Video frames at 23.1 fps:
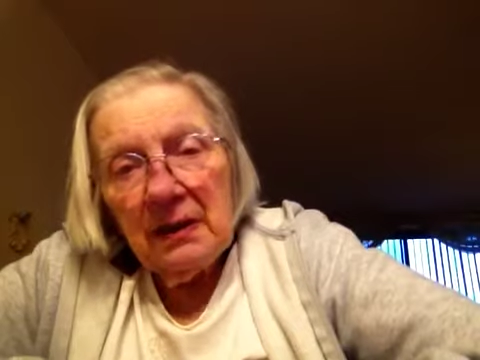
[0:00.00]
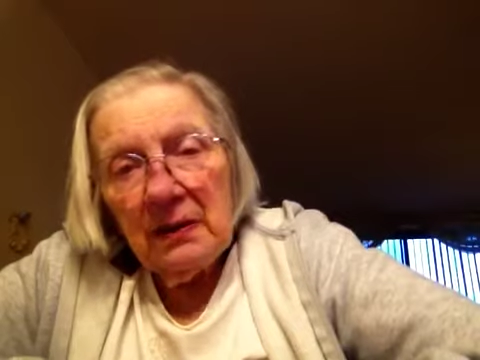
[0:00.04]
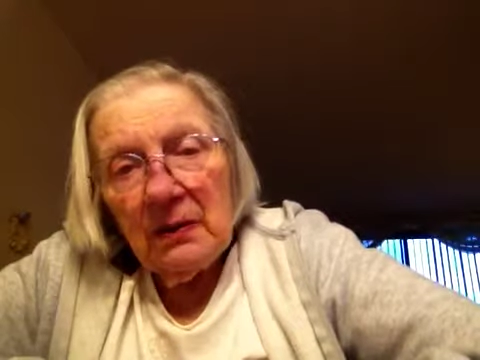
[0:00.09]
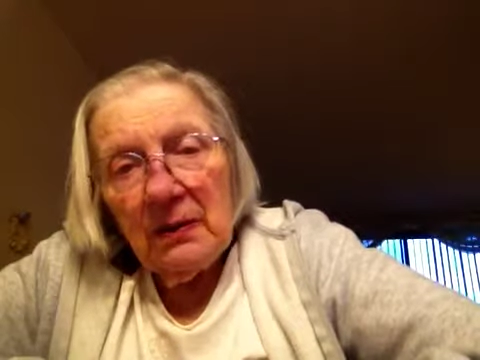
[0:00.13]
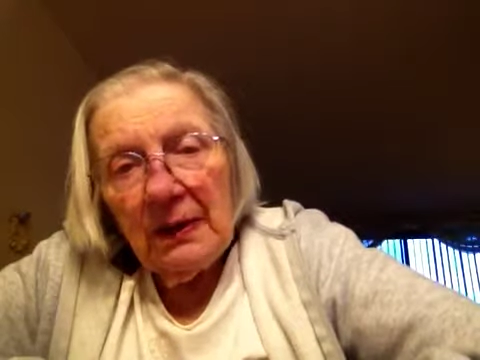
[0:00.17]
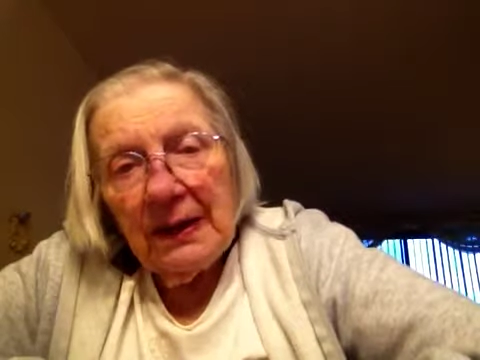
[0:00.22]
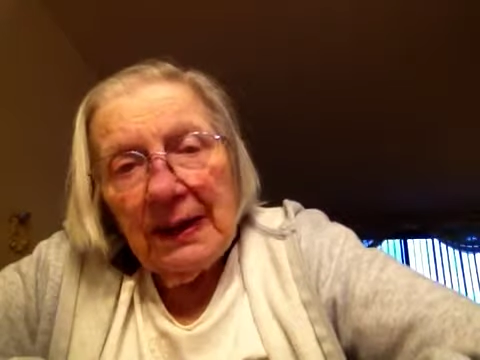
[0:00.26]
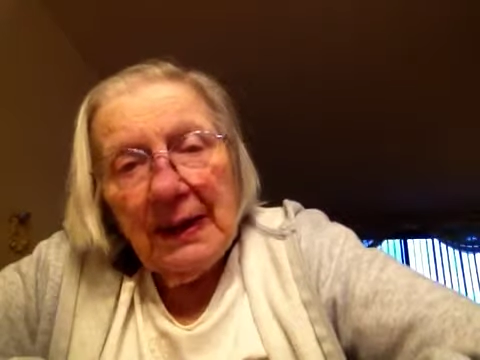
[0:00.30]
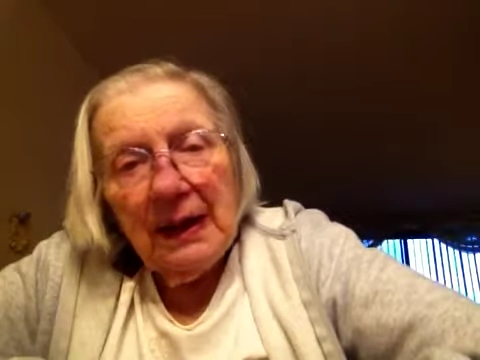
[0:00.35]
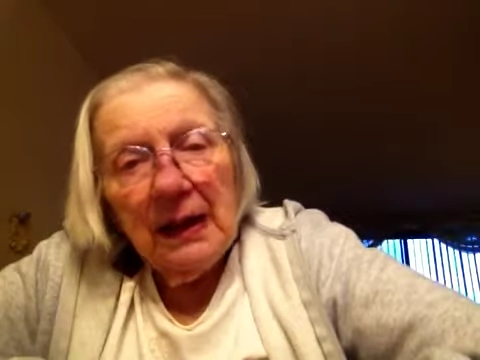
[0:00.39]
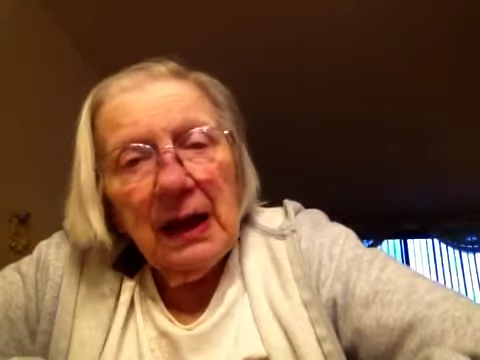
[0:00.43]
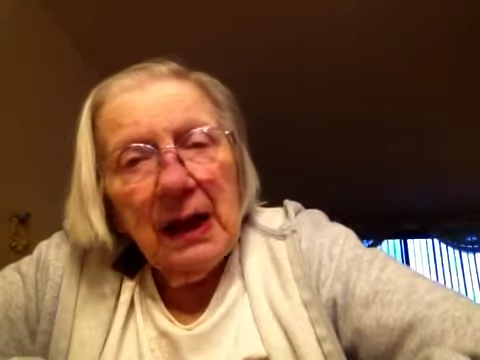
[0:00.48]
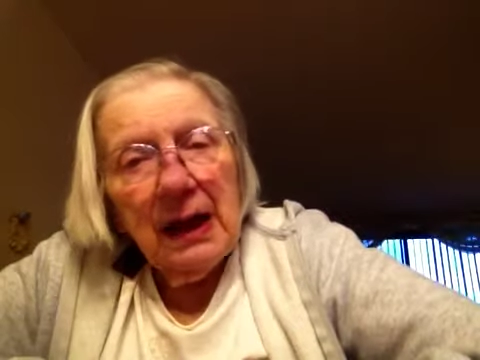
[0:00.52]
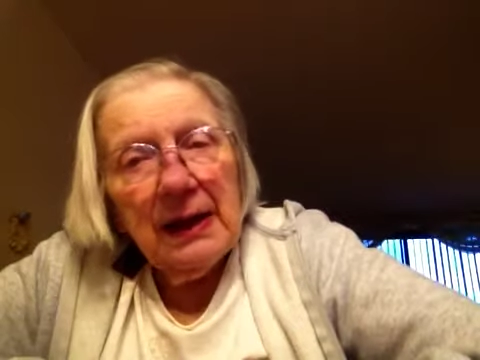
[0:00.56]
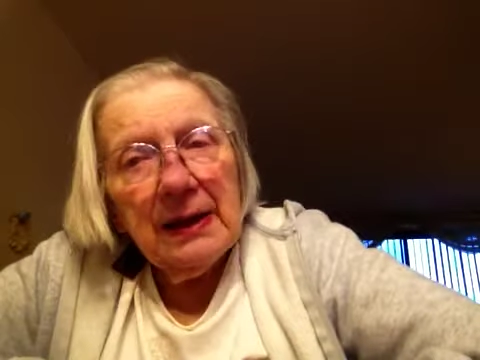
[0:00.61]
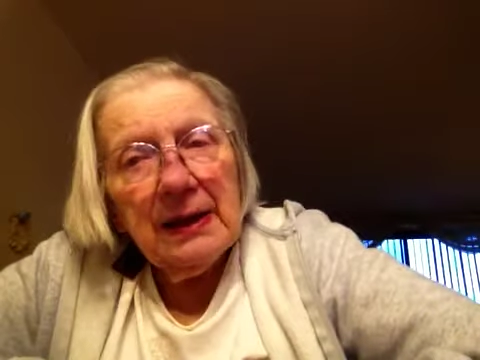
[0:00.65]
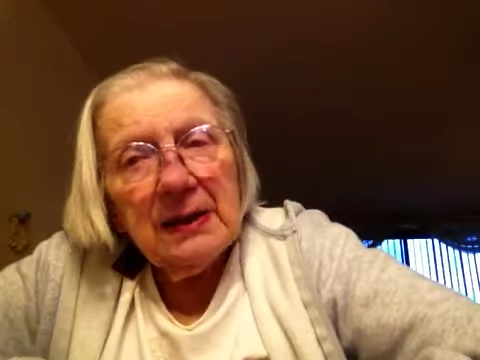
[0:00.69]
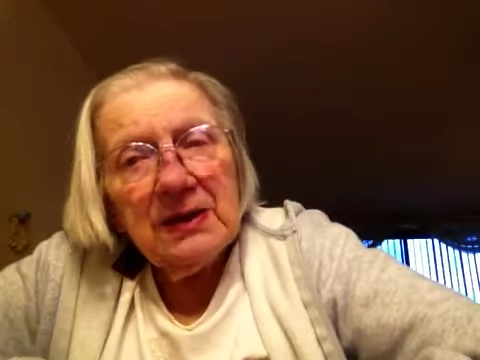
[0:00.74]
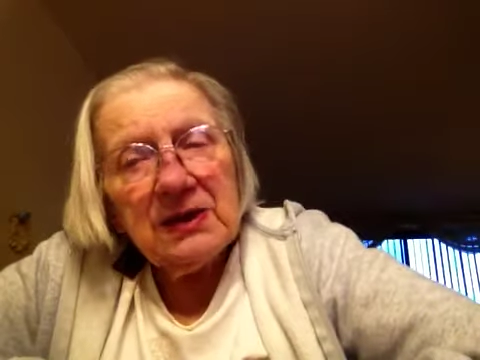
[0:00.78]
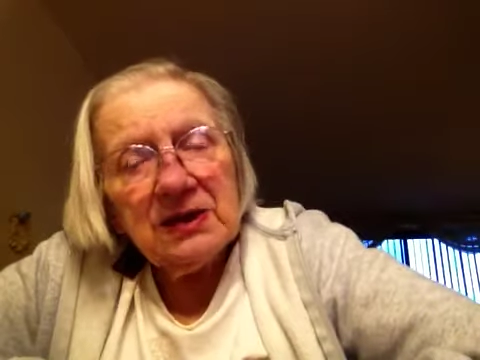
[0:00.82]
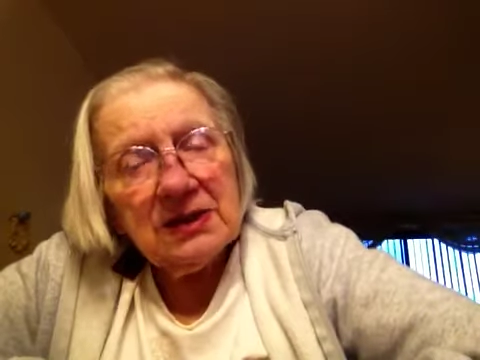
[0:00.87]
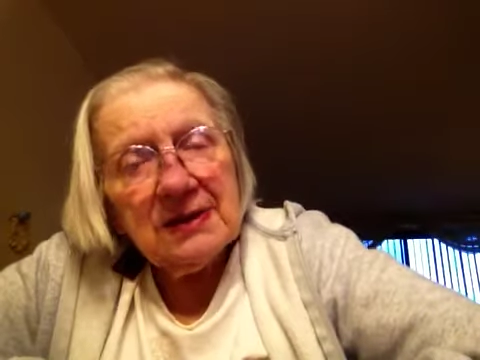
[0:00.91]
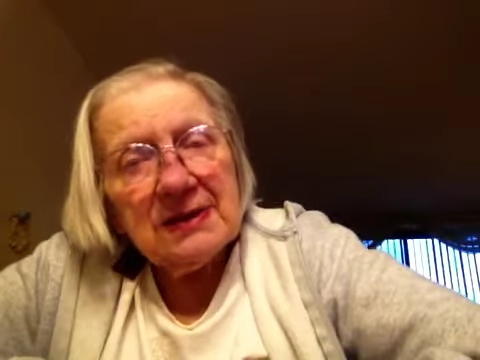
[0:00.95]
Well,
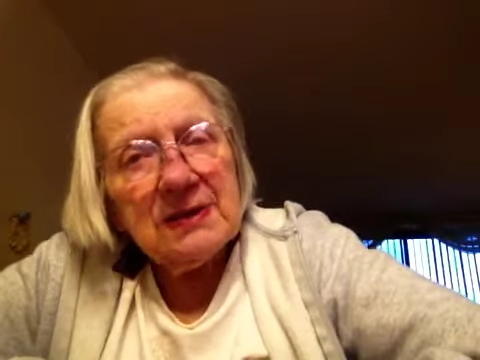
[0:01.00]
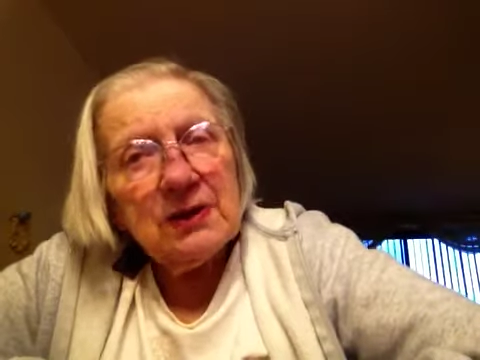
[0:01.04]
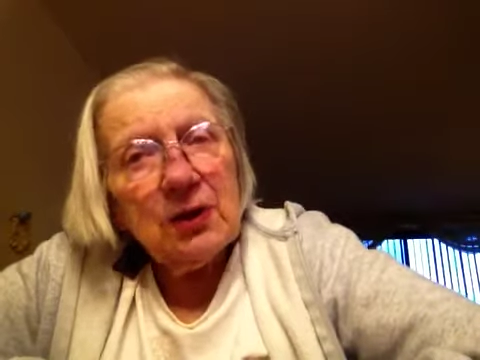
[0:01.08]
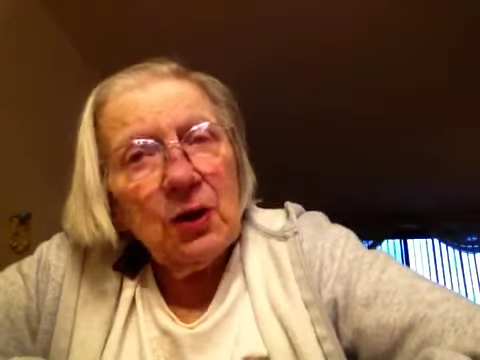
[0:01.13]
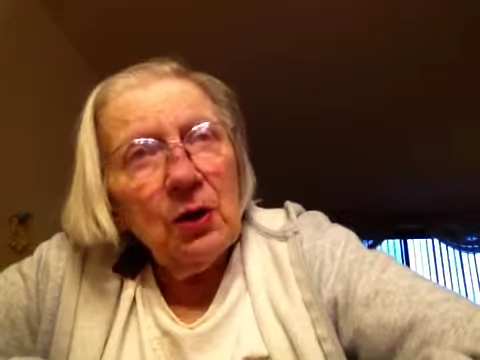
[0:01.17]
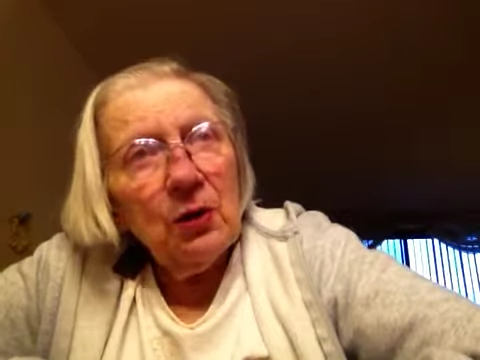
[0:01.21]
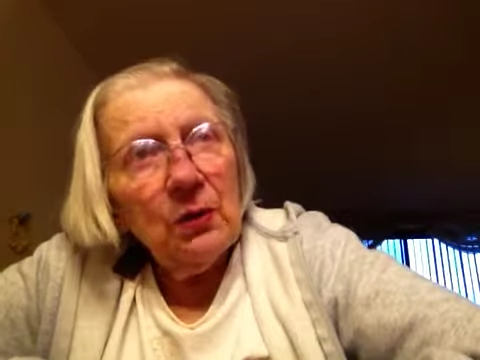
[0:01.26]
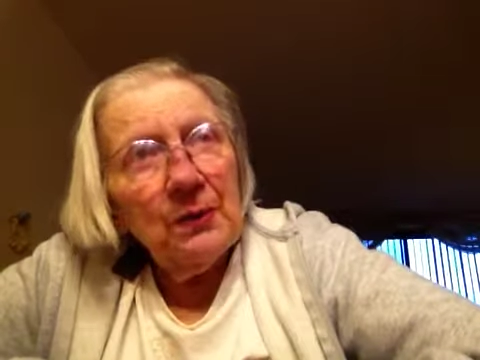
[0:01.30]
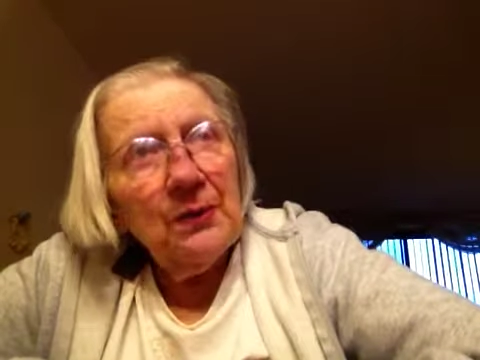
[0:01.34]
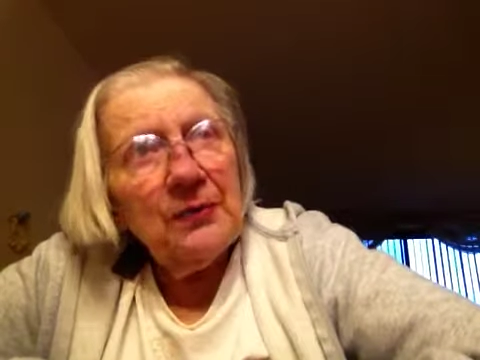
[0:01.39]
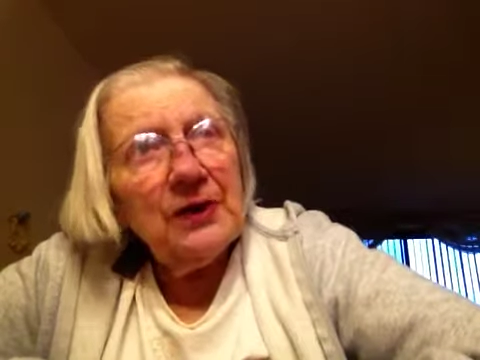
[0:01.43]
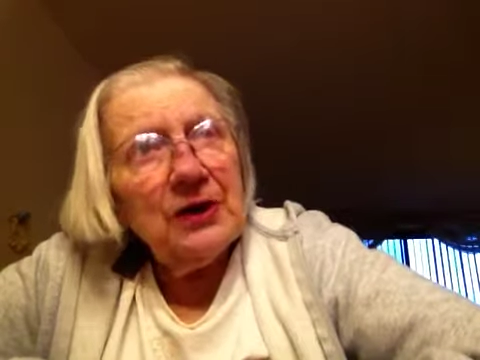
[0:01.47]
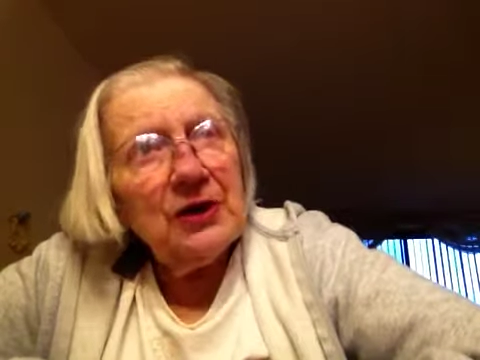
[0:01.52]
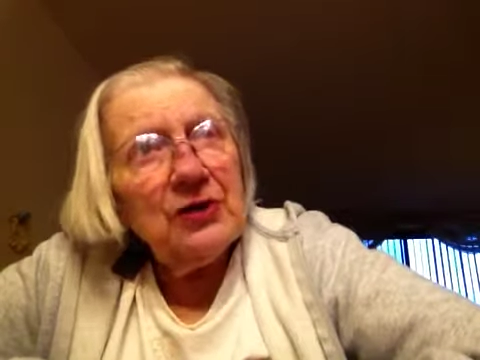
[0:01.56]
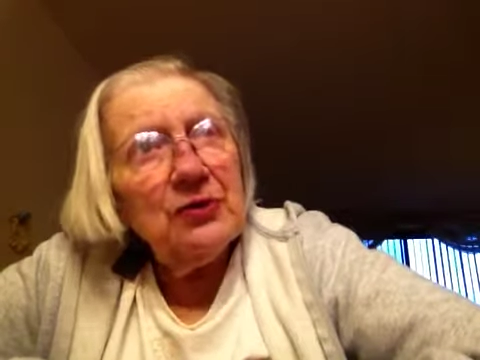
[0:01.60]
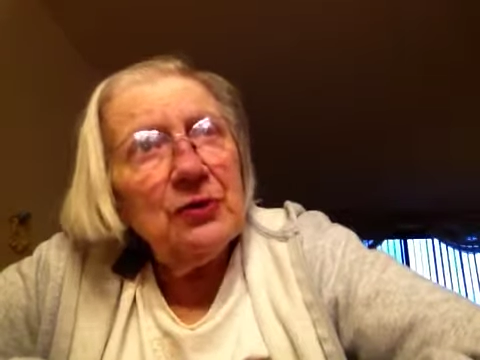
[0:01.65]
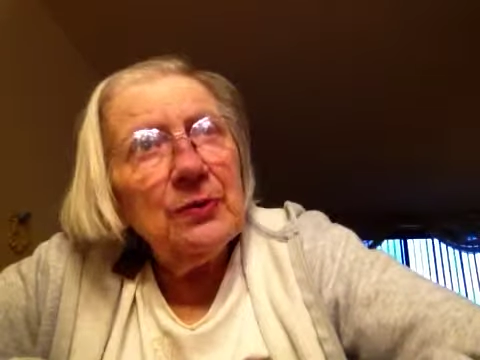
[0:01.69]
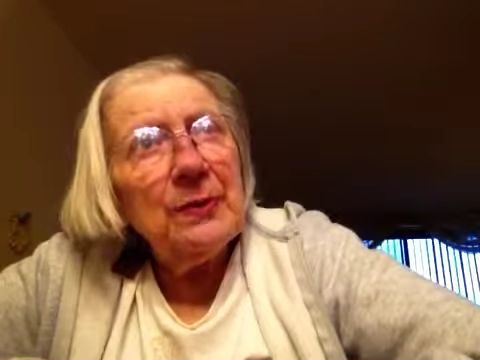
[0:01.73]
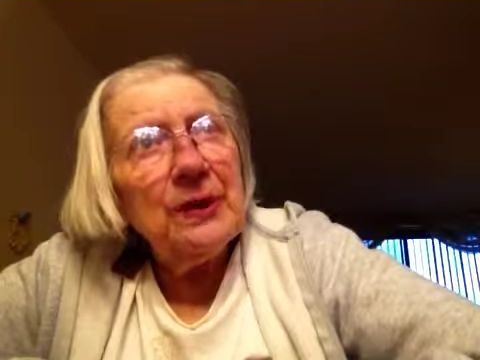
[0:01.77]
I just hope they do